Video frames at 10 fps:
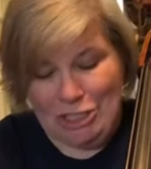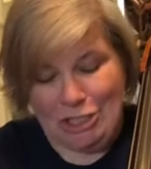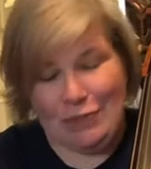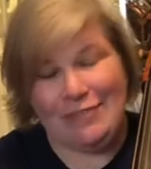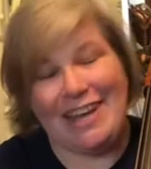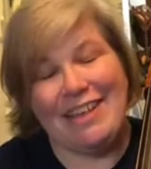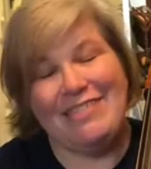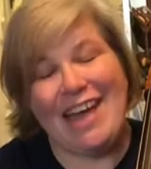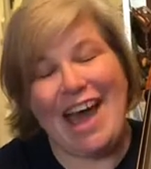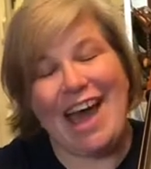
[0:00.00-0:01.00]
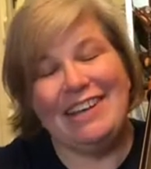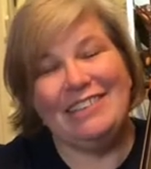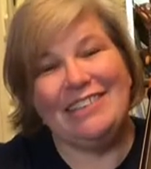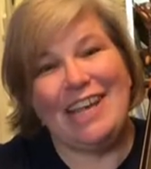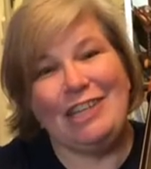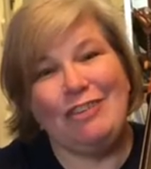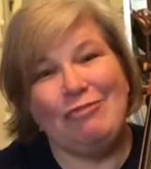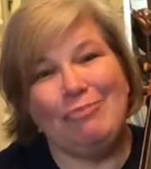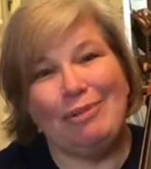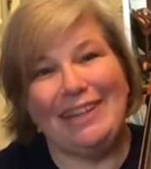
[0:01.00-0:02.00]
you've done that, and
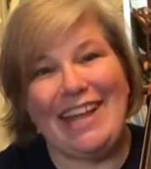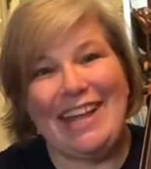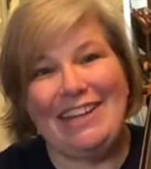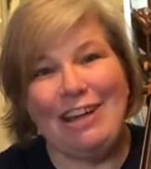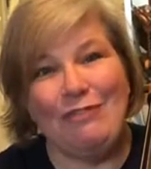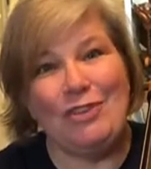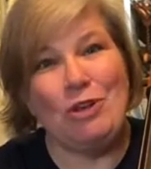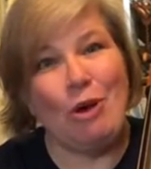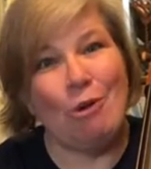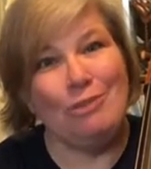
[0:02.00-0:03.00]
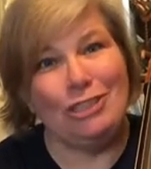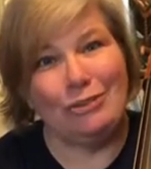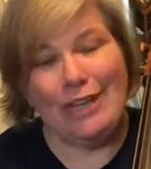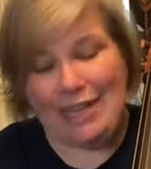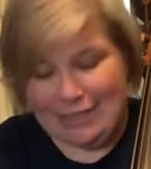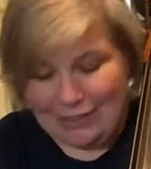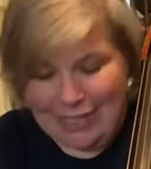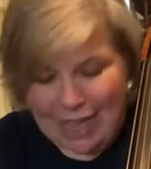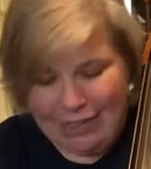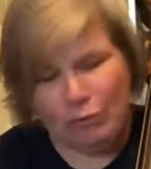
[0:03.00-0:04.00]
you've played a few open strings and
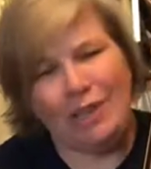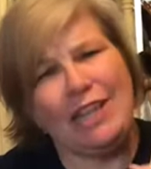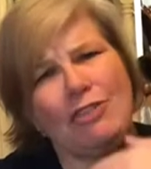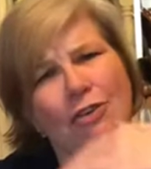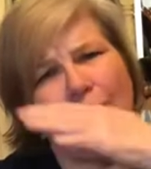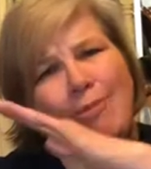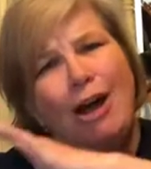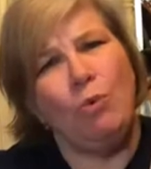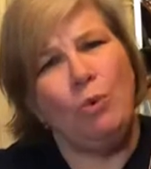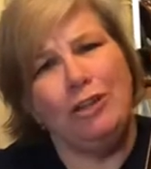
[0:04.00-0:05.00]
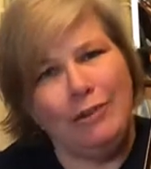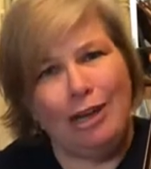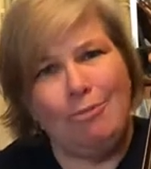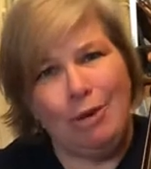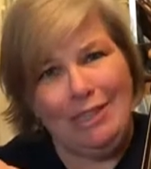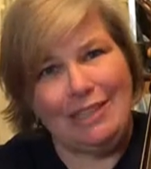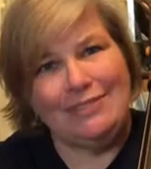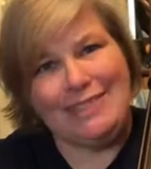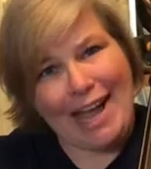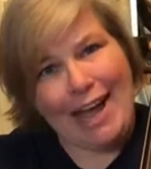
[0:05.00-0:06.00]
kind of really thought about where your elbow
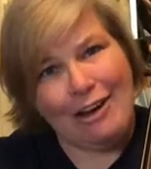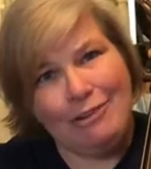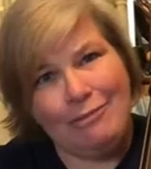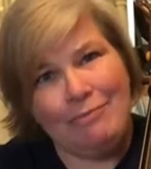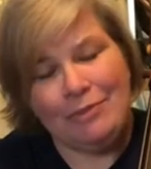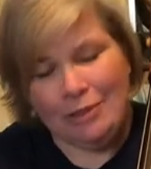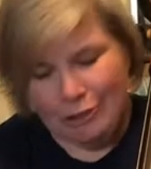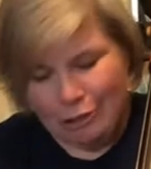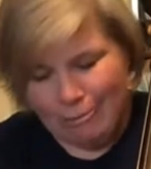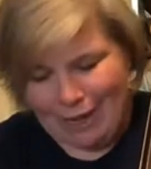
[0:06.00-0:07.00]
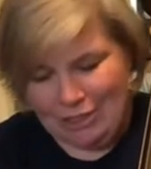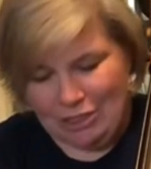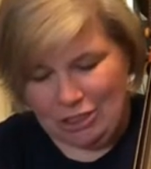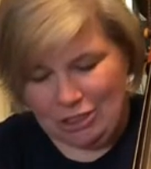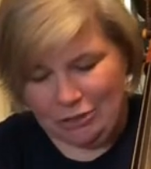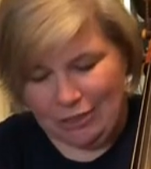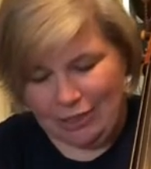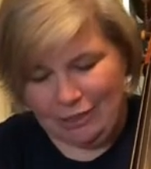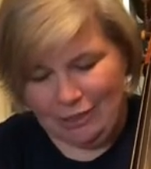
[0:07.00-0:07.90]
lives, now go back to the G string.